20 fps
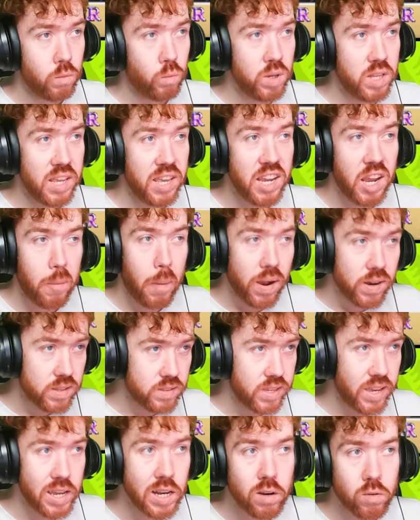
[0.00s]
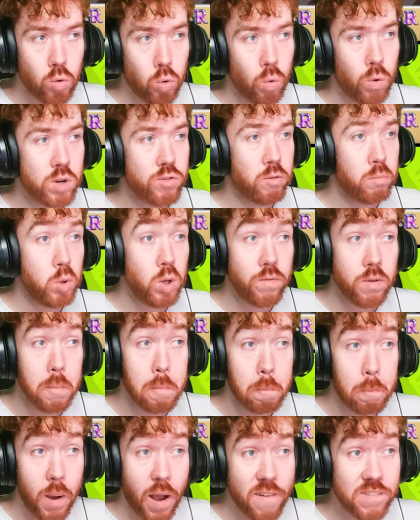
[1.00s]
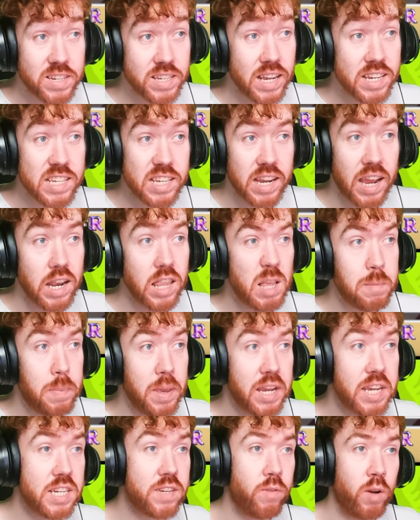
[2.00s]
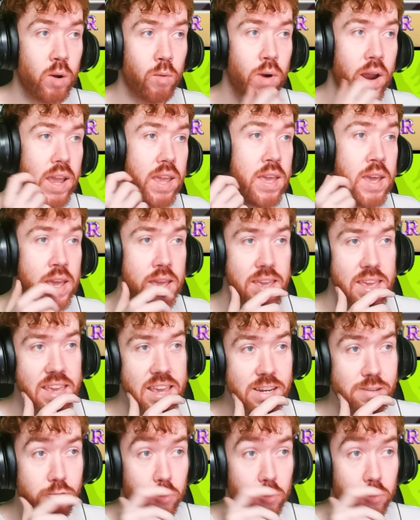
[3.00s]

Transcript: with the incapacitate, of course, removing buffs. That's kind of the biggest thing, right, is